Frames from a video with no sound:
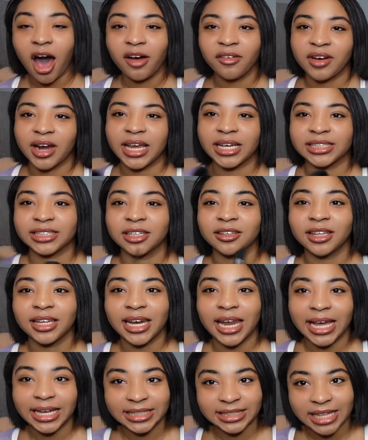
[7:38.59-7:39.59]
All right, so the
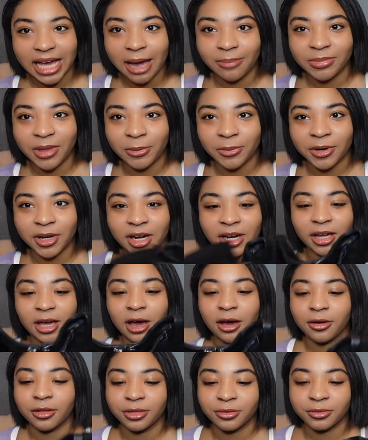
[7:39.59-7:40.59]
next top that we're gonna
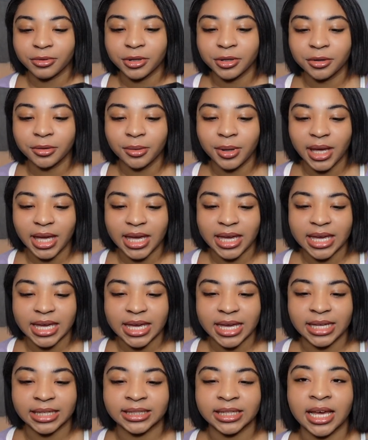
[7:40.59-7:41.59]
go through
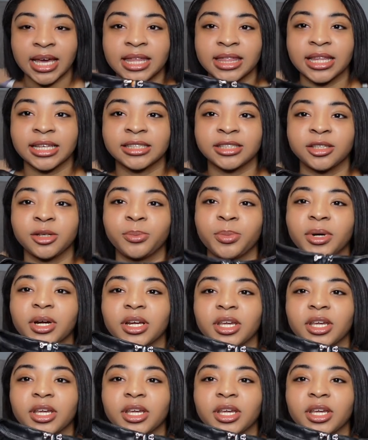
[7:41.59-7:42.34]
is this super